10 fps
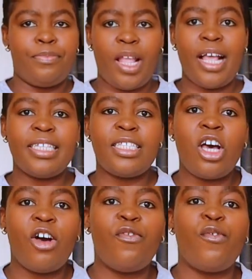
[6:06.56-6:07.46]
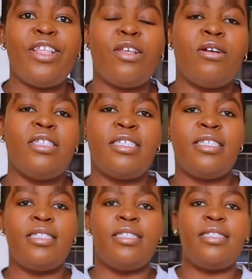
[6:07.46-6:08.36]
As it's halfway the
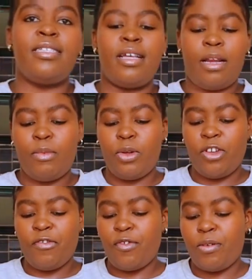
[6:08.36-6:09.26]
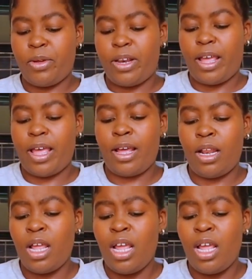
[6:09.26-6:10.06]
consistency that I'm looking for, I'm gonna add